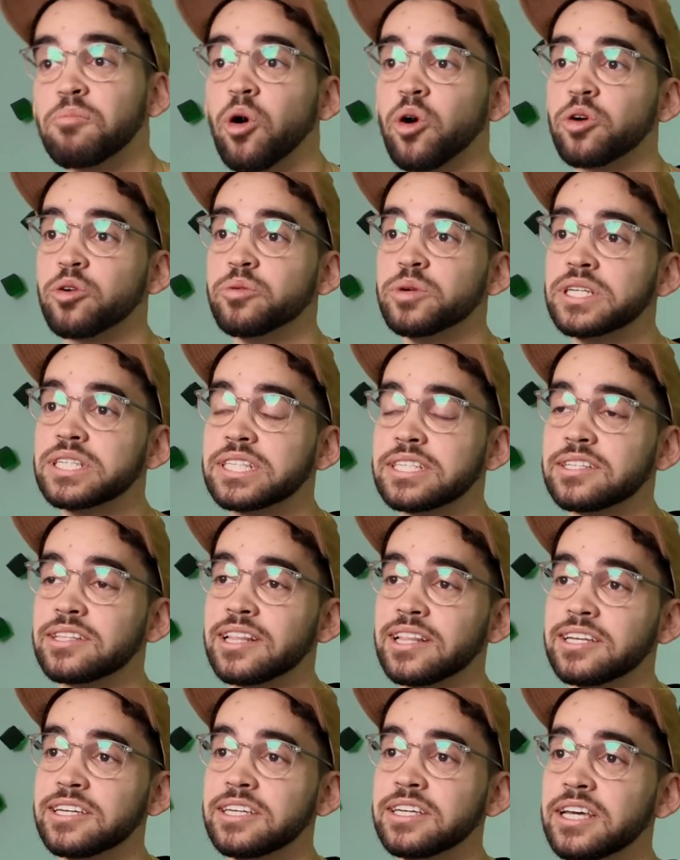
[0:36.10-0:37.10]
more
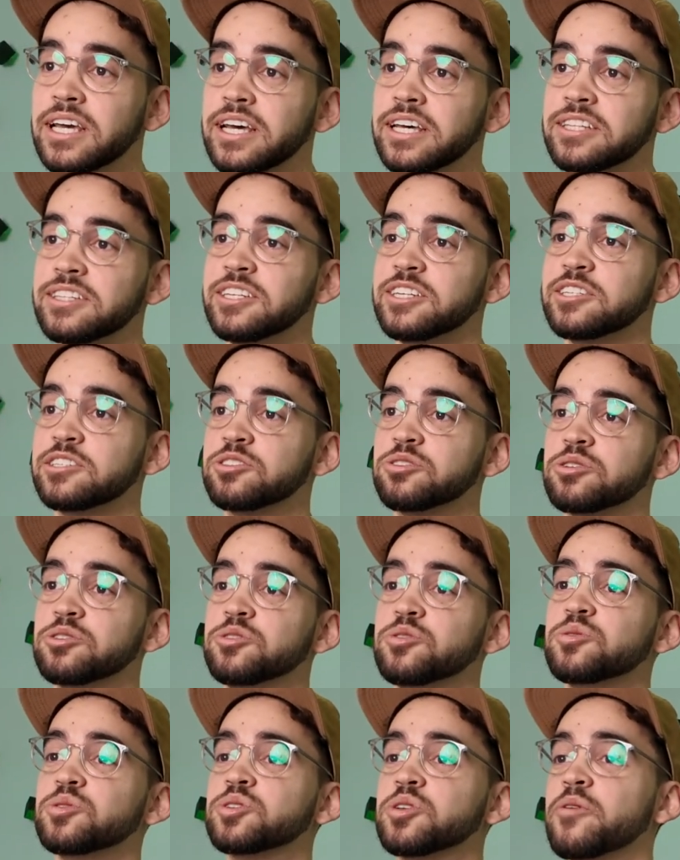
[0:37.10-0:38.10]
recently, they
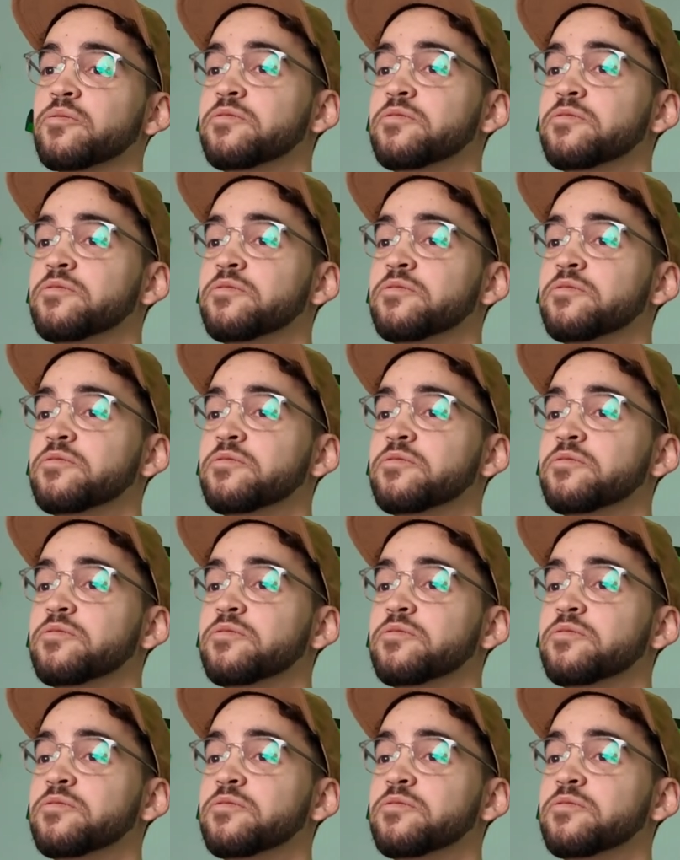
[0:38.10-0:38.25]
introduced a